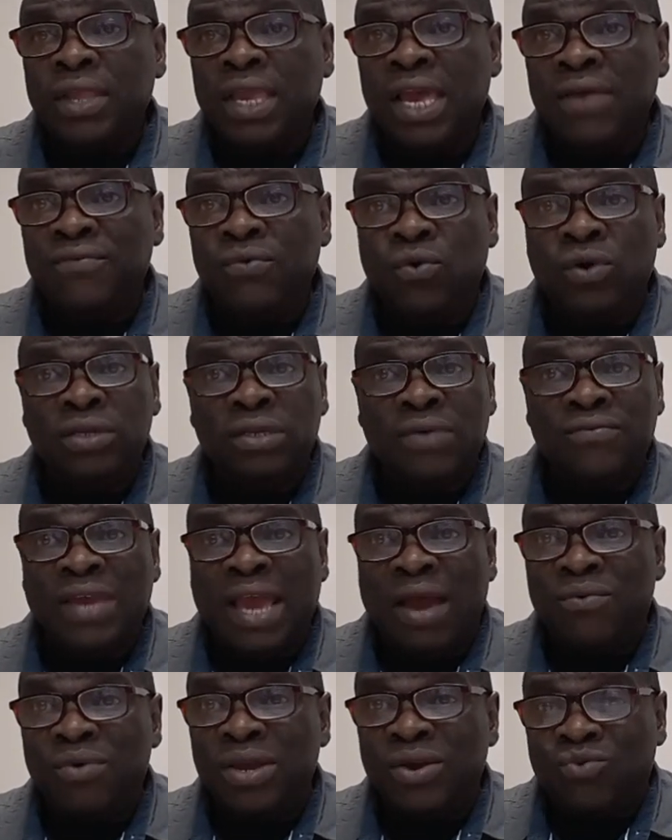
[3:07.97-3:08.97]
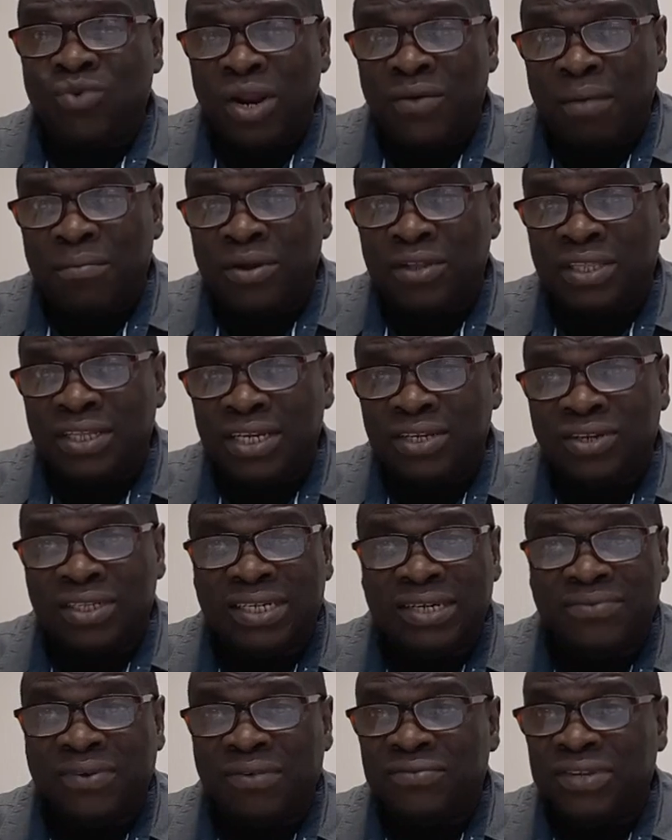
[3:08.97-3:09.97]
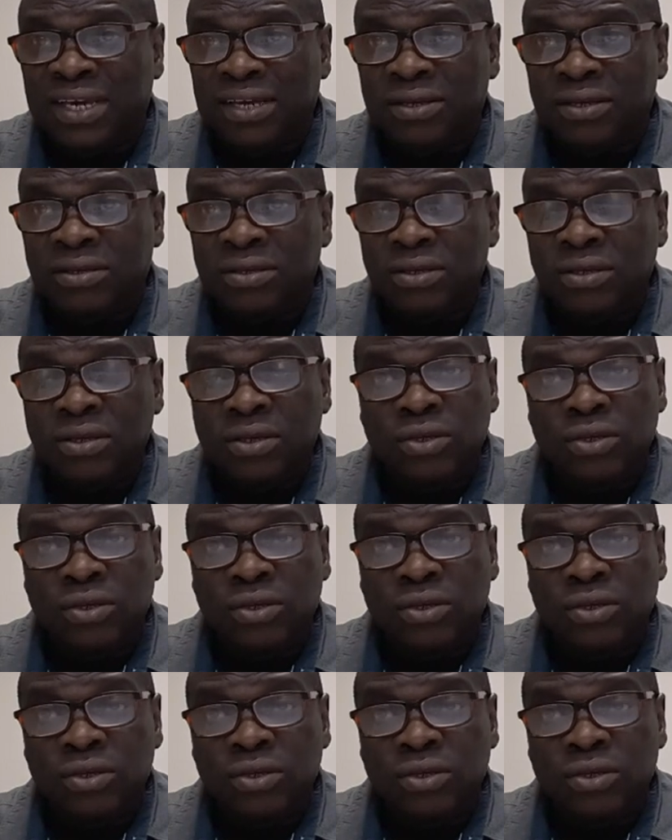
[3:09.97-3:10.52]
if you have qualified for 3 to 350,